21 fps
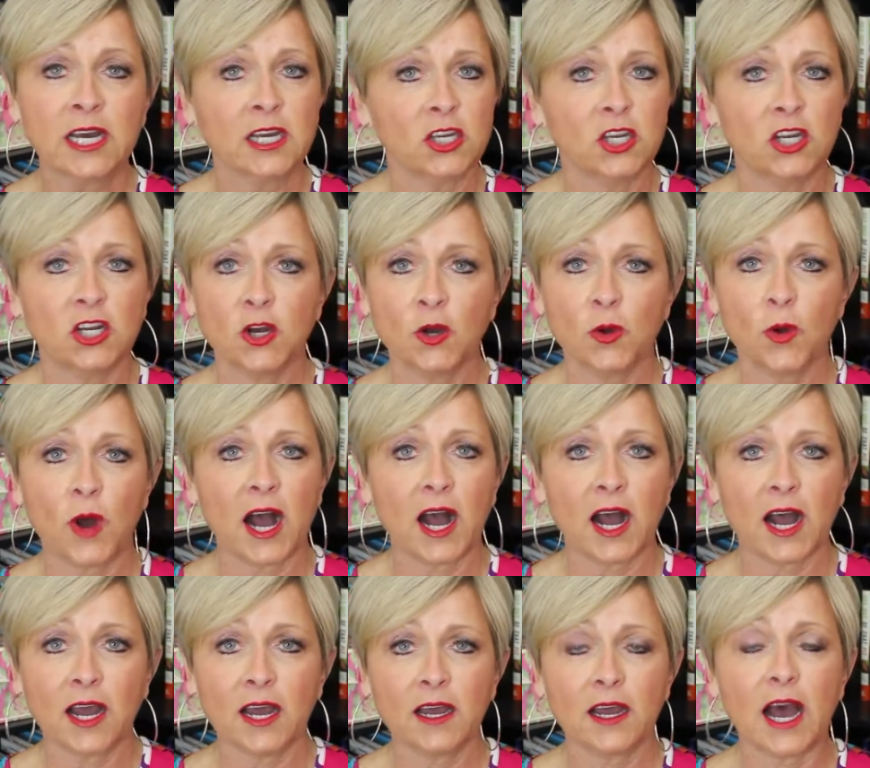You know,
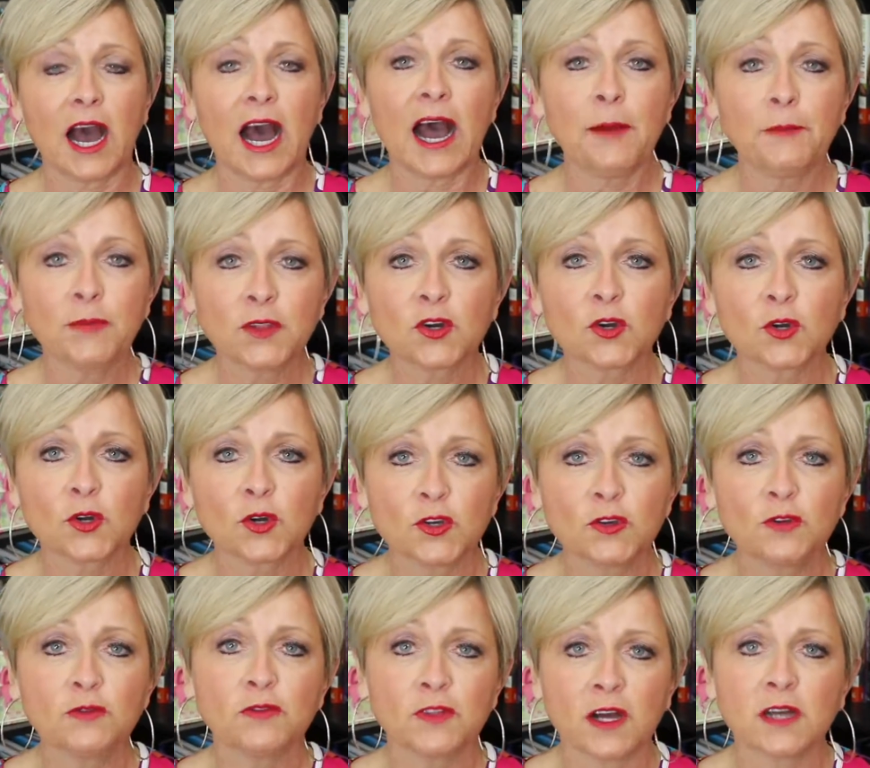I'm the girl
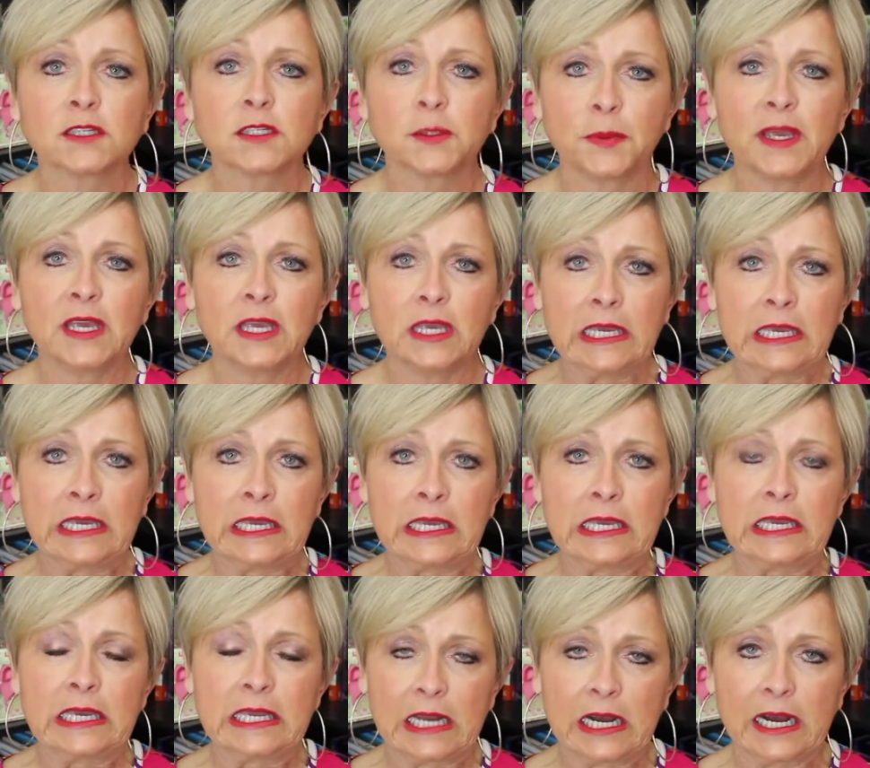who flunked
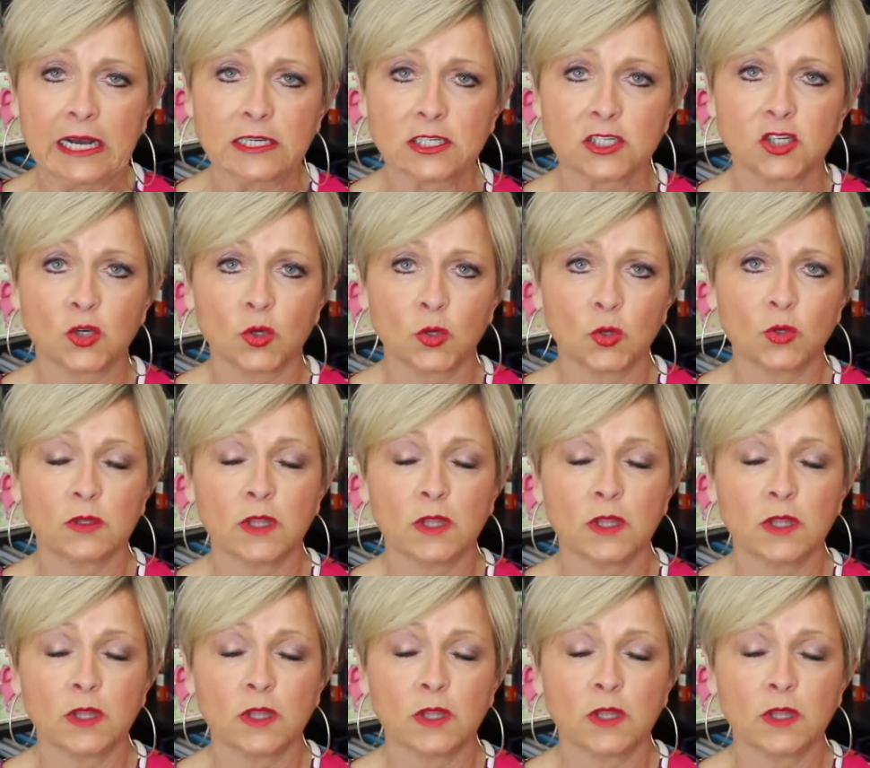PE in high school.